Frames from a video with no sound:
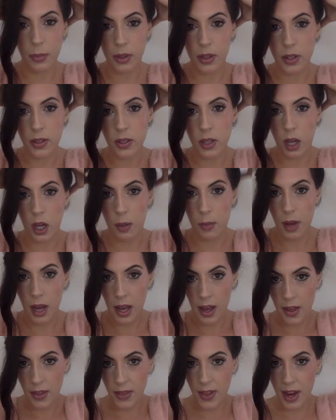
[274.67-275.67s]
on the top.
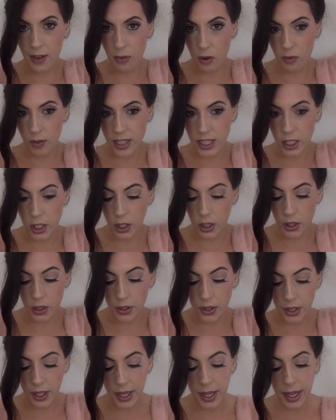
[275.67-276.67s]
They're already
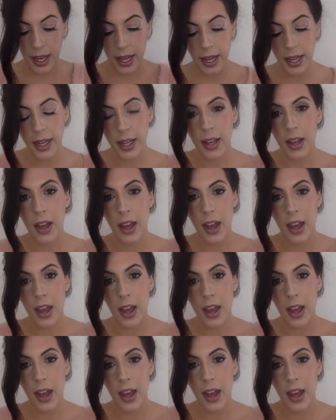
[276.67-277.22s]
on, okay?